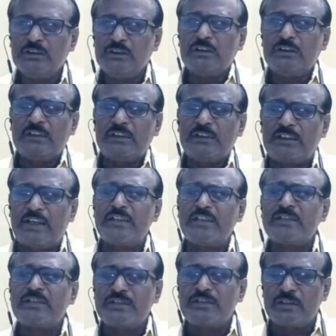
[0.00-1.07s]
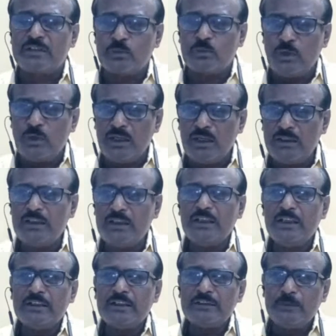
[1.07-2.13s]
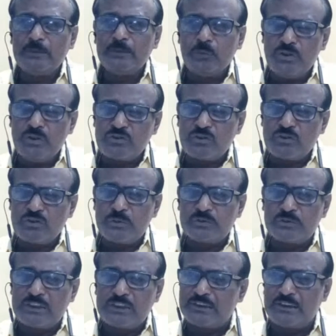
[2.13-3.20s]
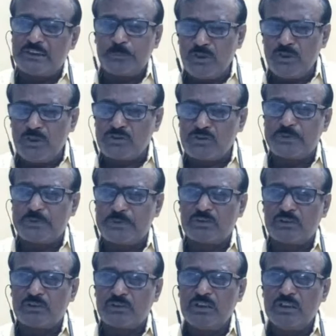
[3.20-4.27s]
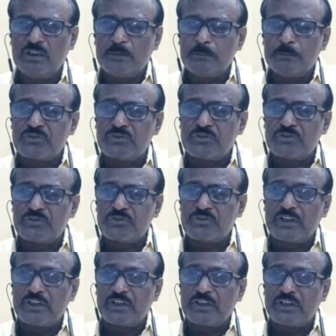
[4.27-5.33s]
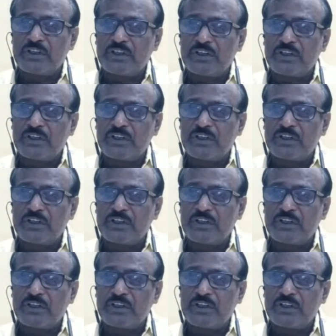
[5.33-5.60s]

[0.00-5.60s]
that arrest is required, the police officer must record the regime.